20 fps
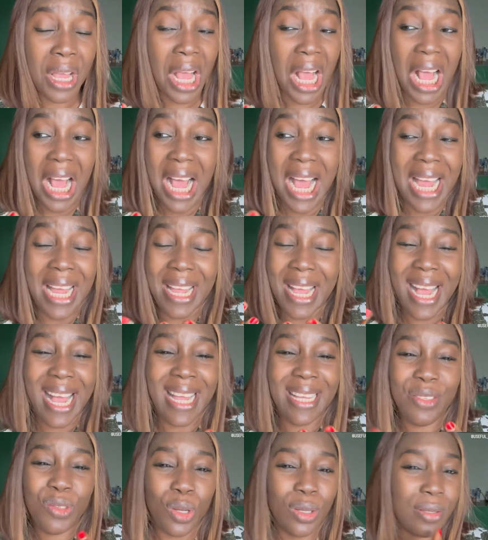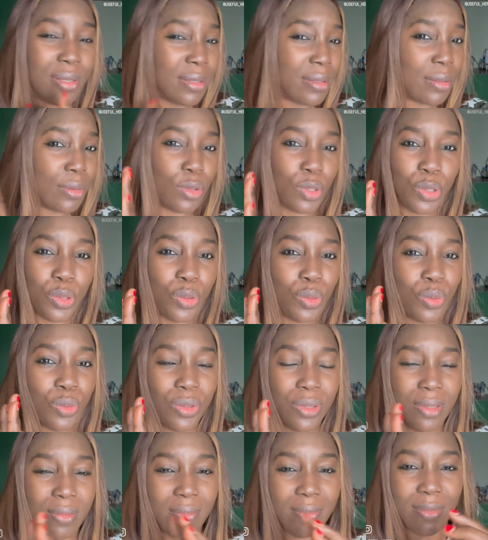I just
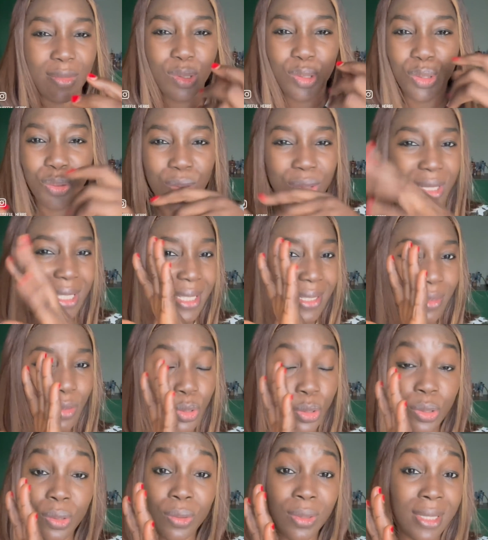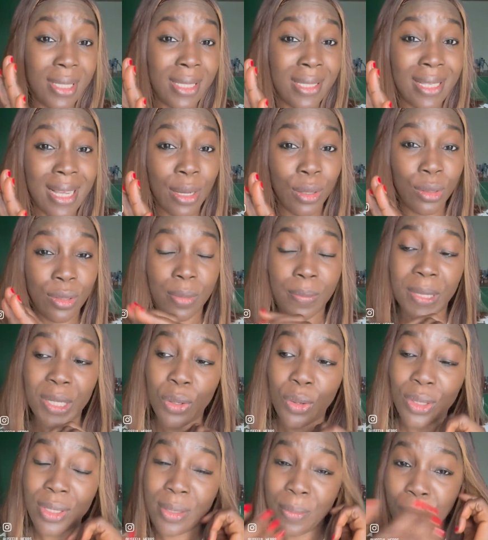tuned it out,
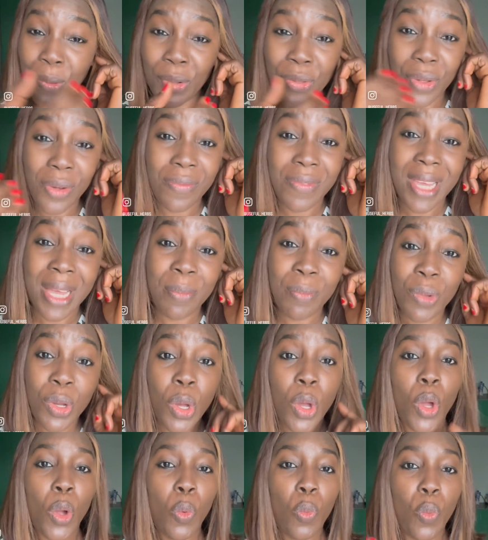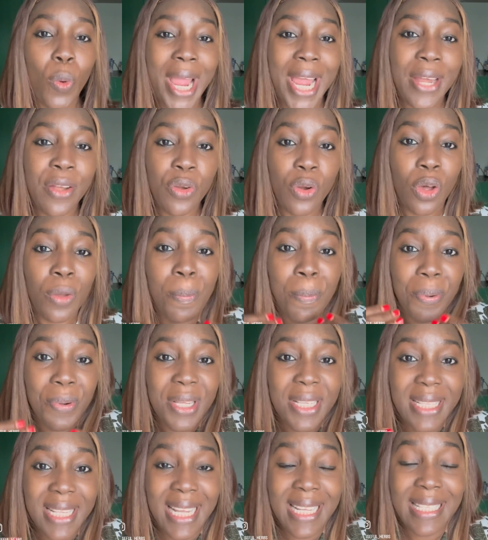because both of them were not
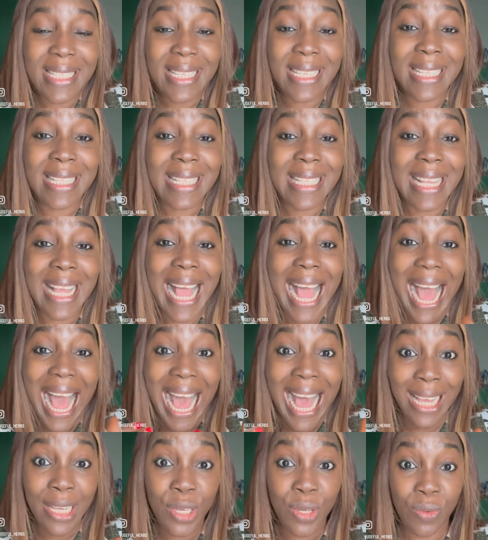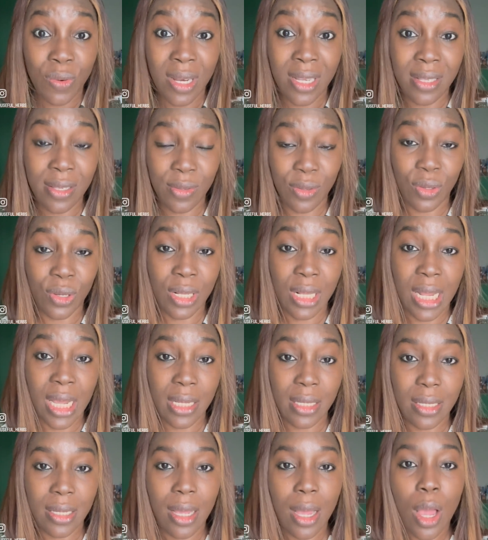presenting accurate
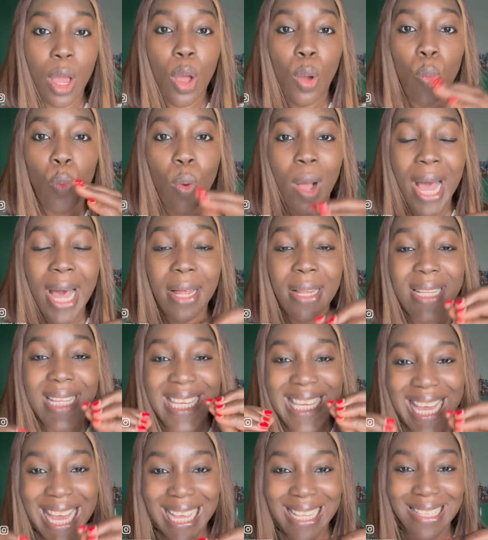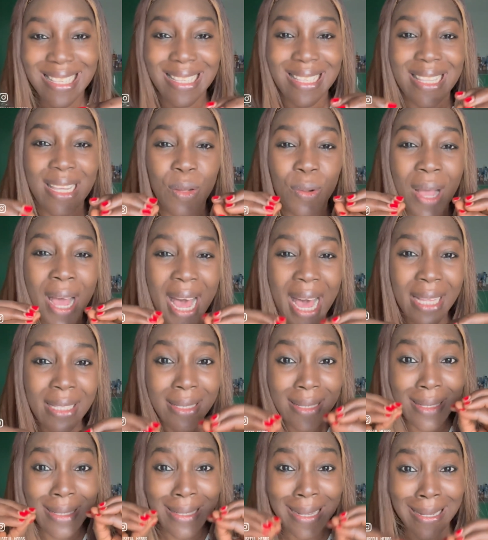knowledge. While yes, they had
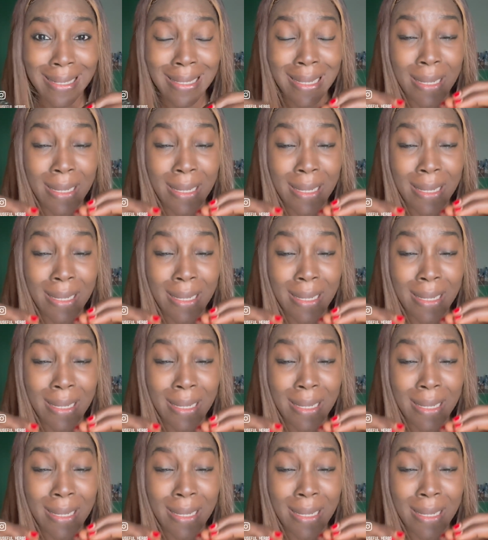certain